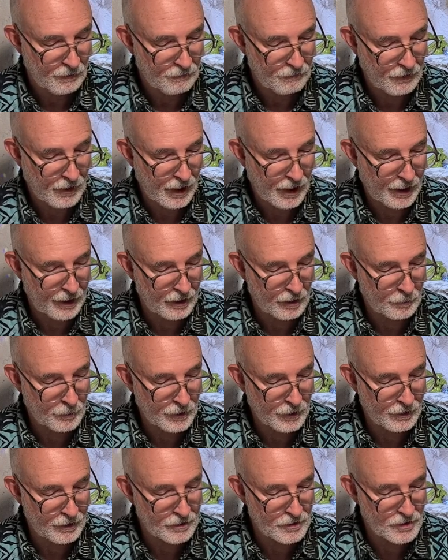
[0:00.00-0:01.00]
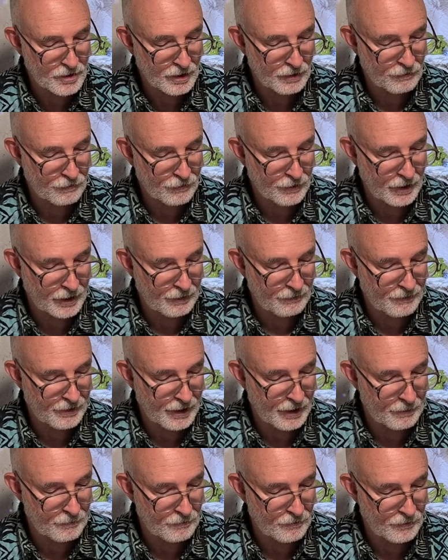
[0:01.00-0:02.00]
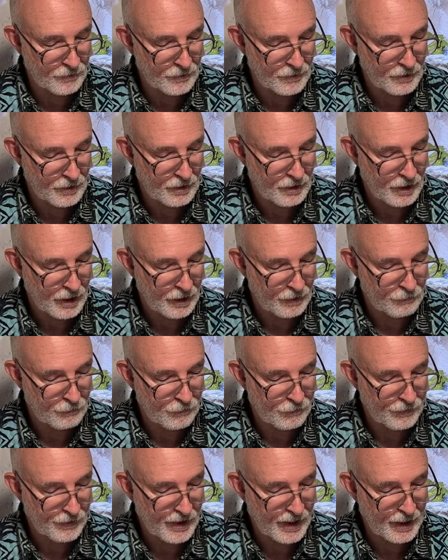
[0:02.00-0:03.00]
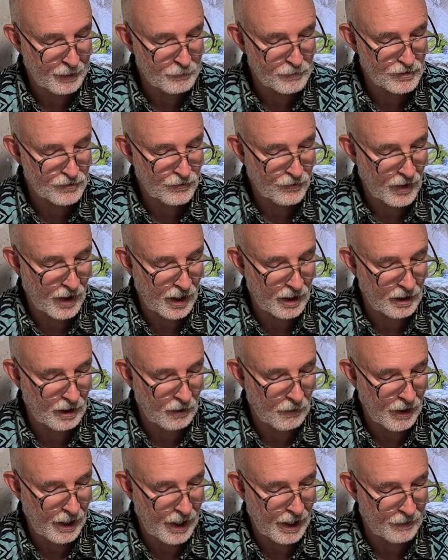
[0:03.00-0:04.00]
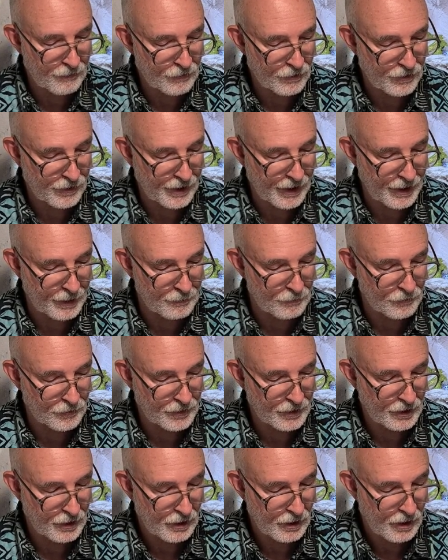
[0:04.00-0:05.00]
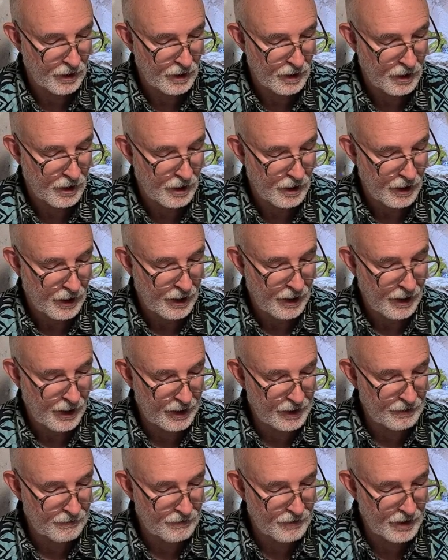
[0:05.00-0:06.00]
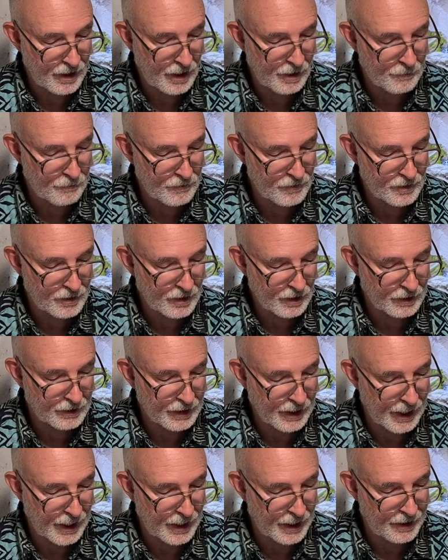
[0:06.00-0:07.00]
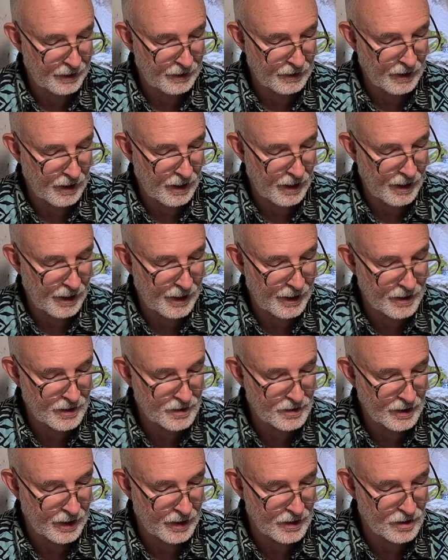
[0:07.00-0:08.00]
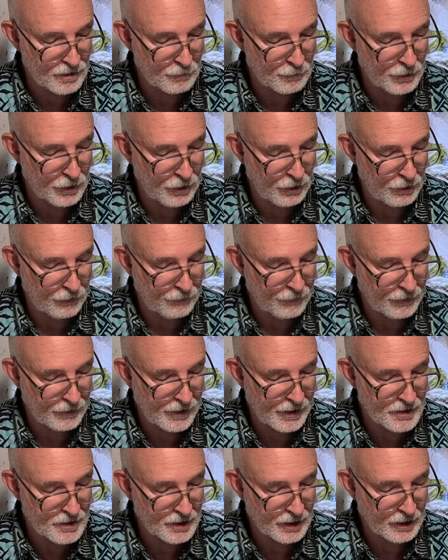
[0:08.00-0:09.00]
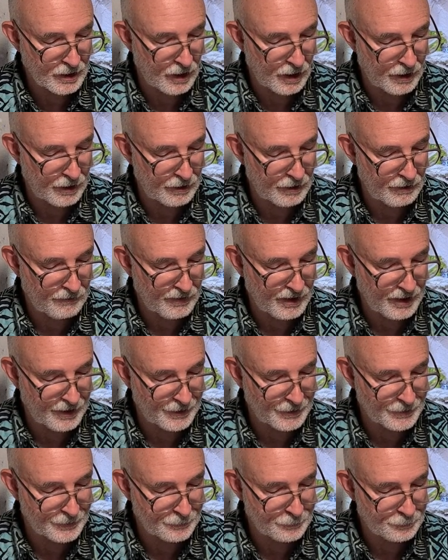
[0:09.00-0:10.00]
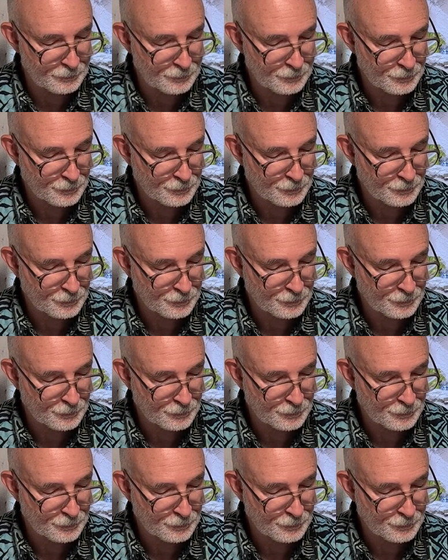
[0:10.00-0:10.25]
Fire burns in front of them, and flames follow after them. Ahead of them, the land lies as beautiful as the Garden of Eden.